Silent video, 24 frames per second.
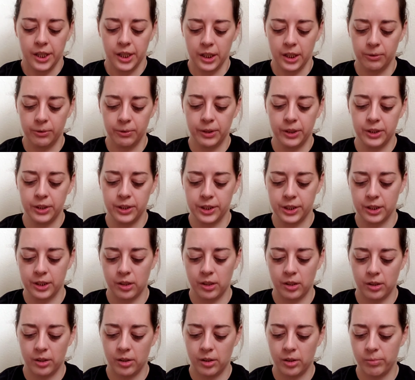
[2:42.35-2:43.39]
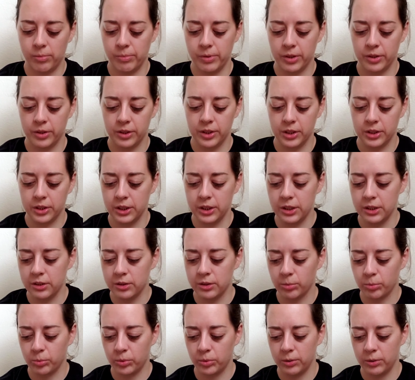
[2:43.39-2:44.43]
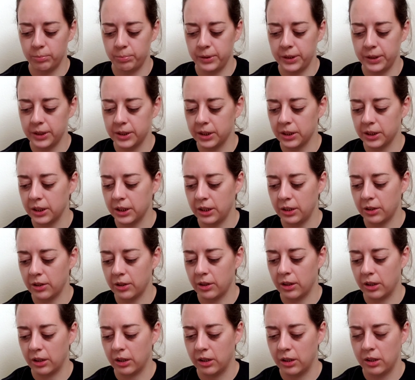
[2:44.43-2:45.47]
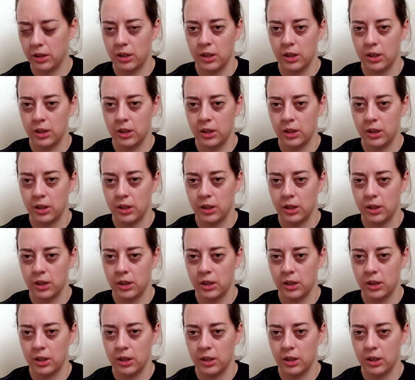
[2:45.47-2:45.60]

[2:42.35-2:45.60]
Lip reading: Anyways, this is one piece of gear